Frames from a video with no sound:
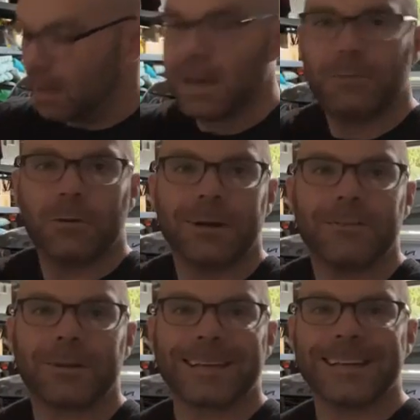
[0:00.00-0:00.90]
If you
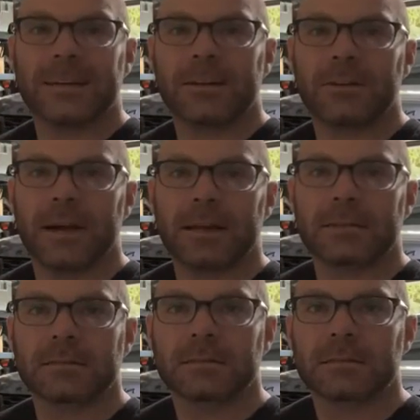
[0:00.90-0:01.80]
ever get
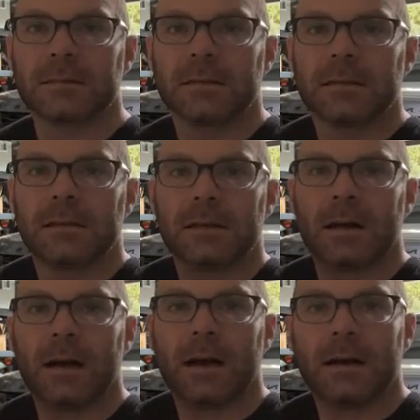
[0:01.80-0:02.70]
Grex,
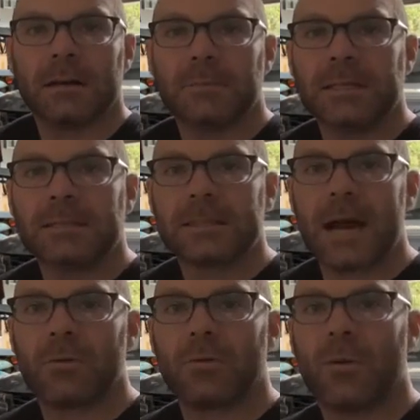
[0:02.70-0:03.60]
uh, it'd be
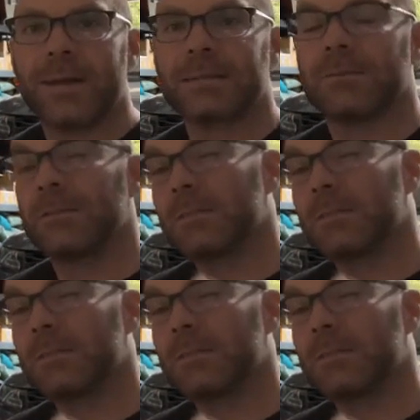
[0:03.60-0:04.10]
southwest of